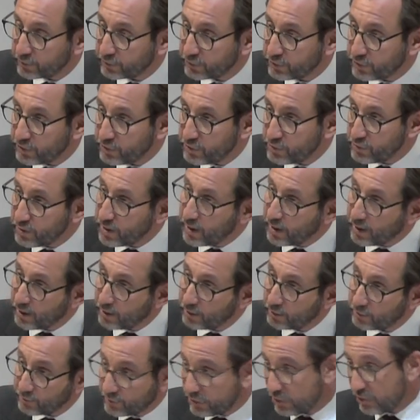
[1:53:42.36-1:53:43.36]
do you know,
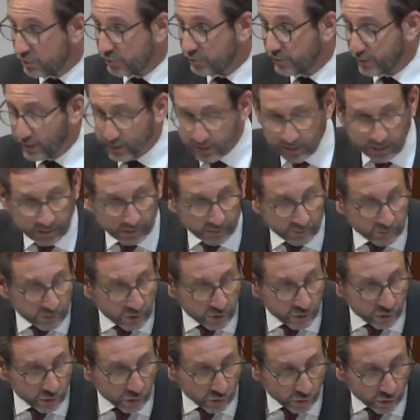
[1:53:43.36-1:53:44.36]
or did you find out,
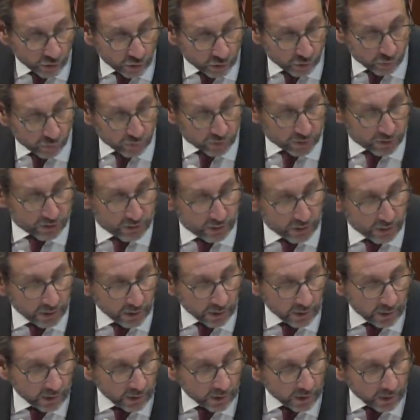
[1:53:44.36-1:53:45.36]
who was
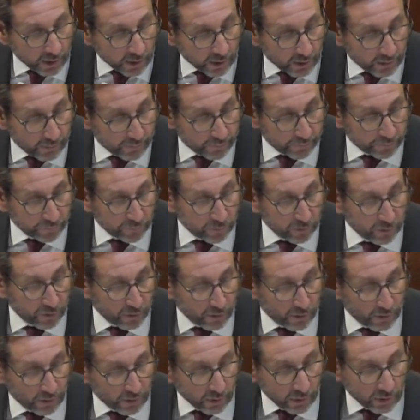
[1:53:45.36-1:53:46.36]

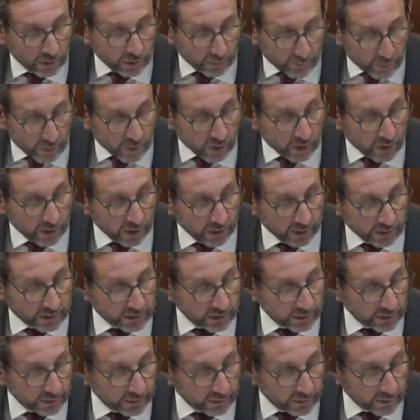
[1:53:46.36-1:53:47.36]

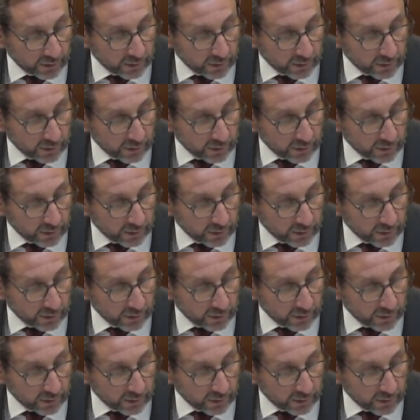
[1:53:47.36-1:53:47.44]
communicating